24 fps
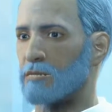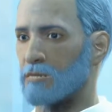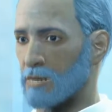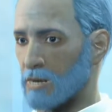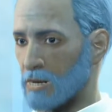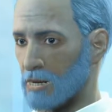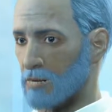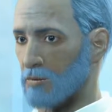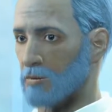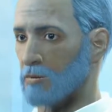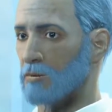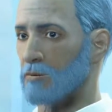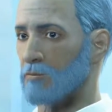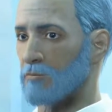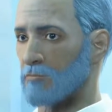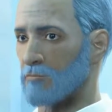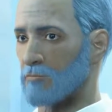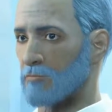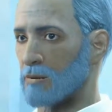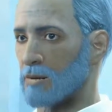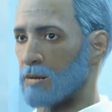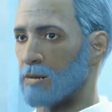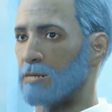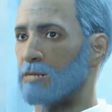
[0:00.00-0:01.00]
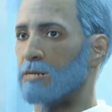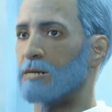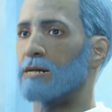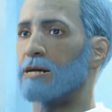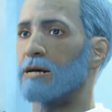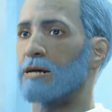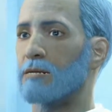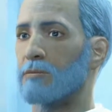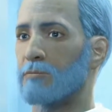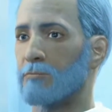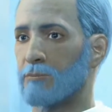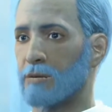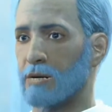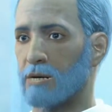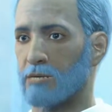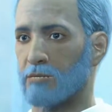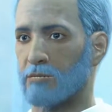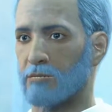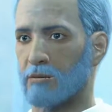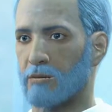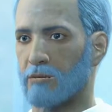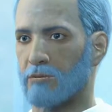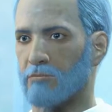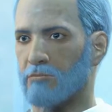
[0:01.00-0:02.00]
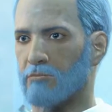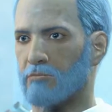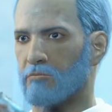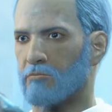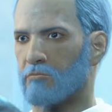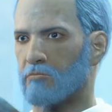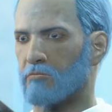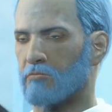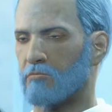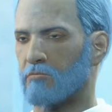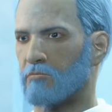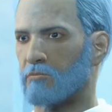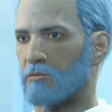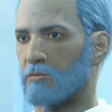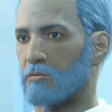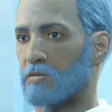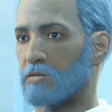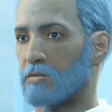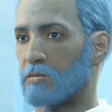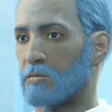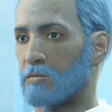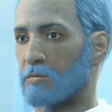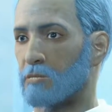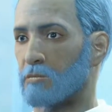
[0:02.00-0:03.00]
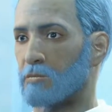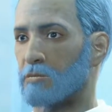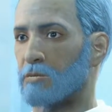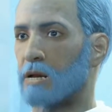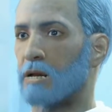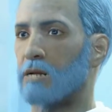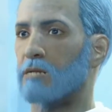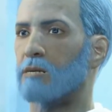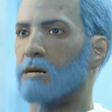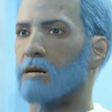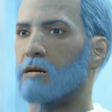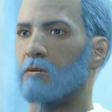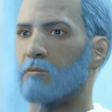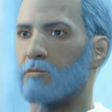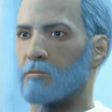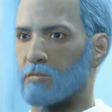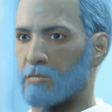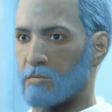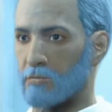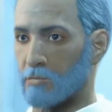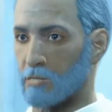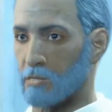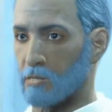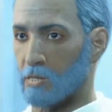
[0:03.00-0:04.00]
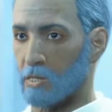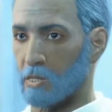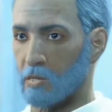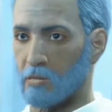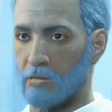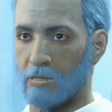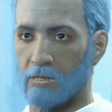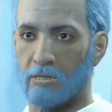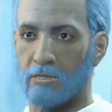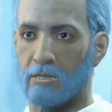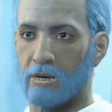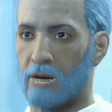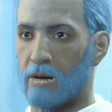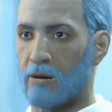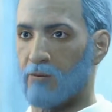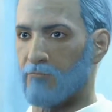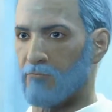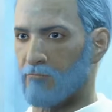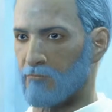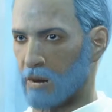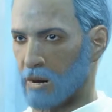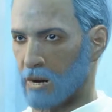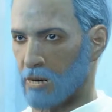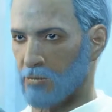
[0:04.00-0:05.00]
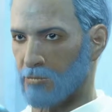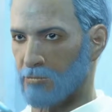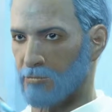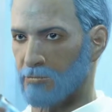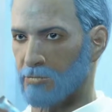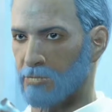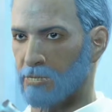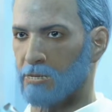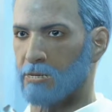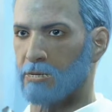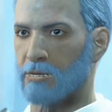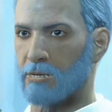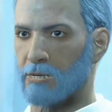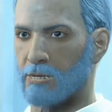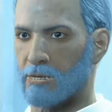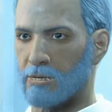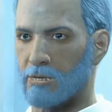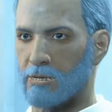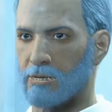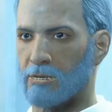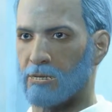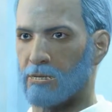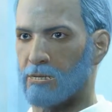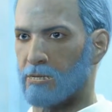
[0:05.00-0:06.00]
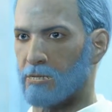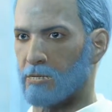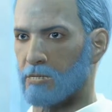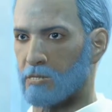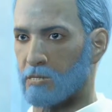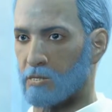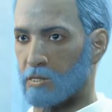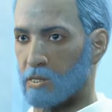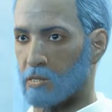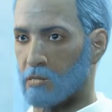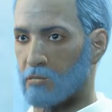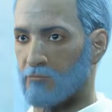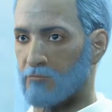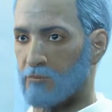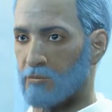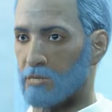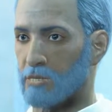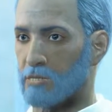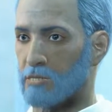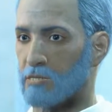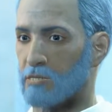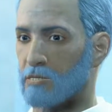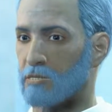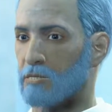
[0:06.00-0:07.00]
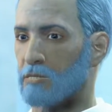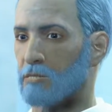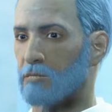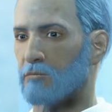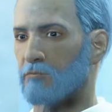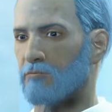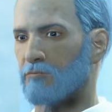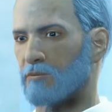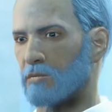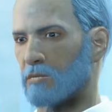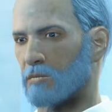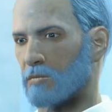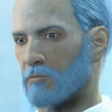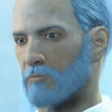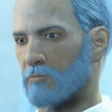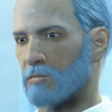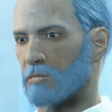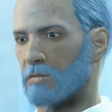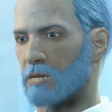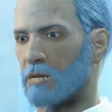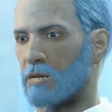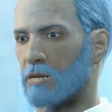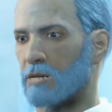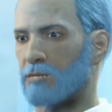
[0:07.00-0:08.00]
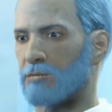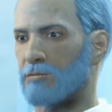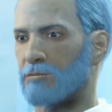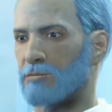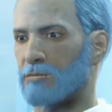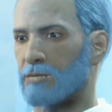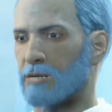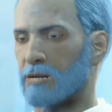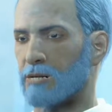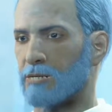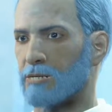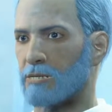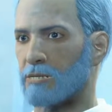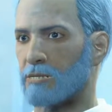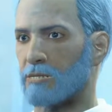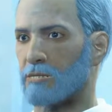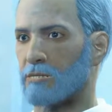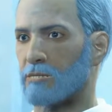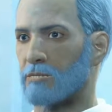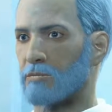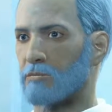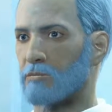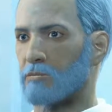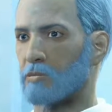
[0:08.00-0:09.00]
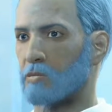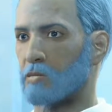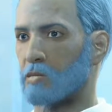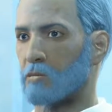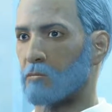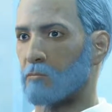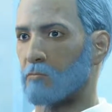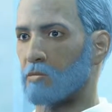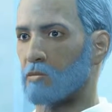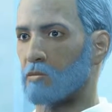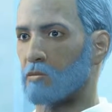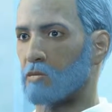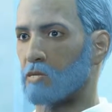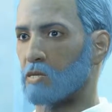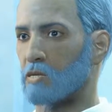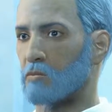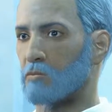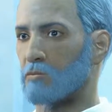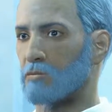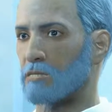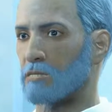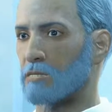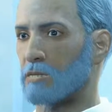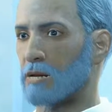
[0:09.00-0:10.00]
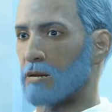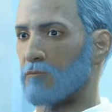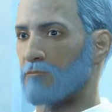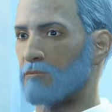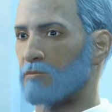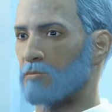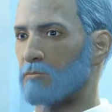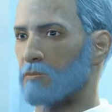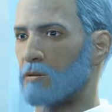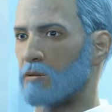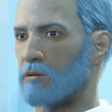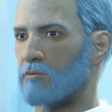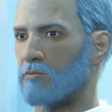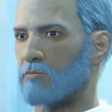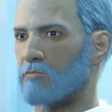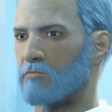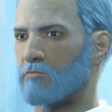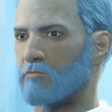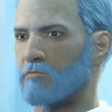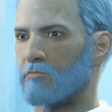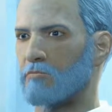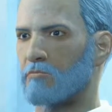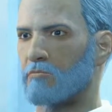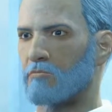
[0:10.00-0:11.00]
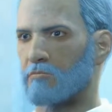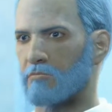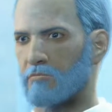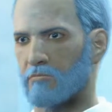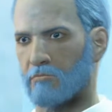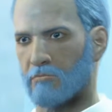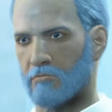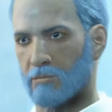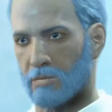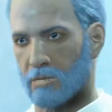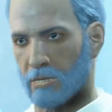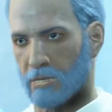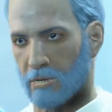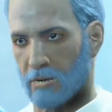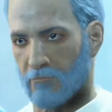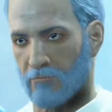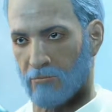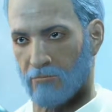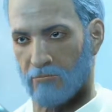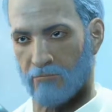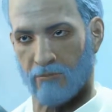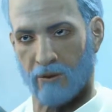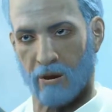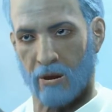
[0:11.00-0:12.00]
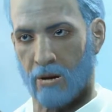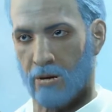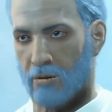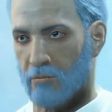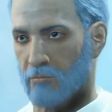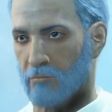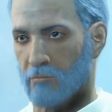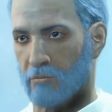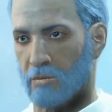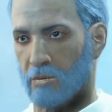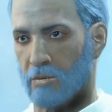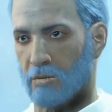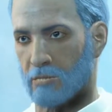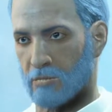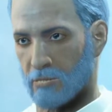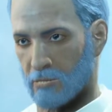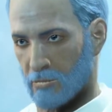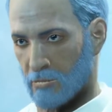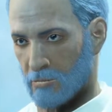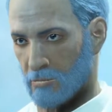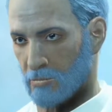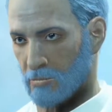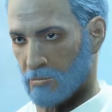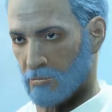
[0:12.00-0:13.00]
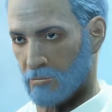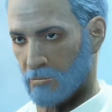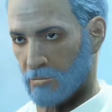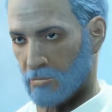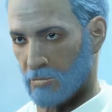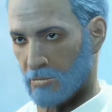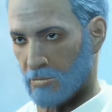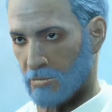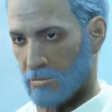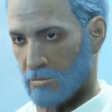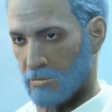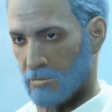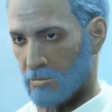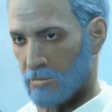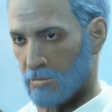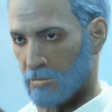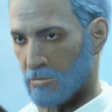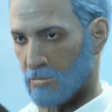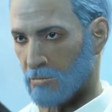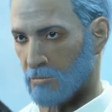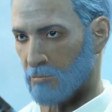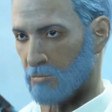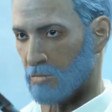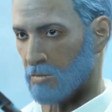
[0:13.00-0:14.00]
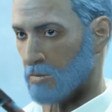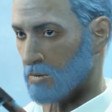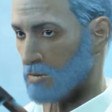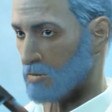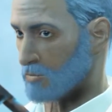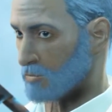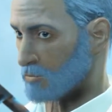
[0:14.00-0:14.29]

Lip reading: I will freely admit that. Institute technology prolonged his life, and his usefulness far beyond any normal human lifespan. He never failed the Institute, but his